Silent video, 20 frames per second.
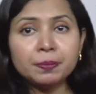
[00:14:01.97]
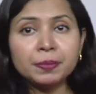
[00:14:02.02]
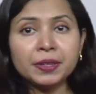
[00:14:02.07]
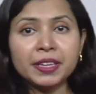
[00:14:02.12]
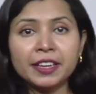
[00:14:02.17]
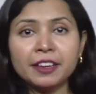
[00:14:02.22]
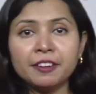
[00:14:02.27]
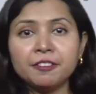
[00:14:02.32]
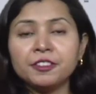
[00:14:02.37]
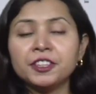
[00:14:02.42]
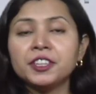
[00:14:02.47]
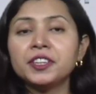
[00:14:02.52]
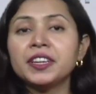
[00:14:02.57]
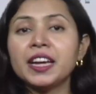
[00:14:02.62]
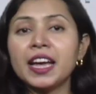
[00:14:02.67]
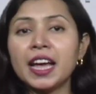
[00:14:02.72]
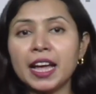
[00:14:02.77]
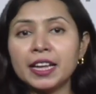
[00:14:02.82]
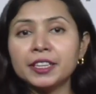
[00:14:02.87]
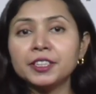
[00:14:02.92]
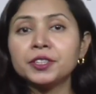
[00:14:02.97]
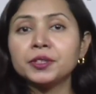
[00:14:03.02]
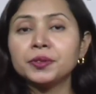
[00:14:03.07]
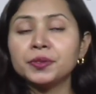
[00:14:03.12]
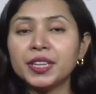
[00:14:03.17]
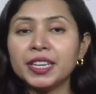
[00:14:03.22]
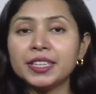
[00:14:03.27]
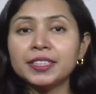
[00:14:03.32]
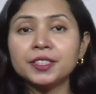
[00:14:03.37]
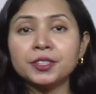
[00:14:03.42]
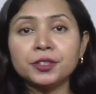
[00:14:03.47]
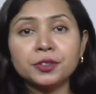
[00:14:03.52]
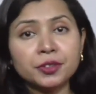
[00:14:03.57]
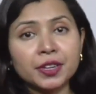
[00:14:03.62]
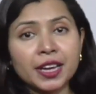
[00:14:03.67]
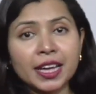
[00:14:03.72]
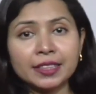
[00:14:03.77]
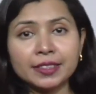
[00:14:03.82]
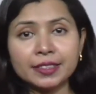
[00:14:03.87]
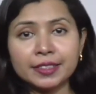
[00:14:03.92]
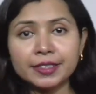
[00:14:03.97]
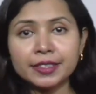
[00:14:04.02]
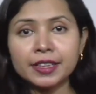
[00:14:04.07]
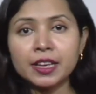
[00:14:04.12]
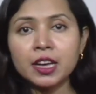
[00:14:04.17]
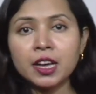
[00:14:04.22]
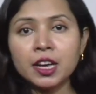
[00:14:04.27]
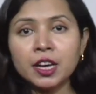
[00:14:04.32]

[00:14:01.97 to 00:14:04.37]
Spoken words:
behavior and creates trends.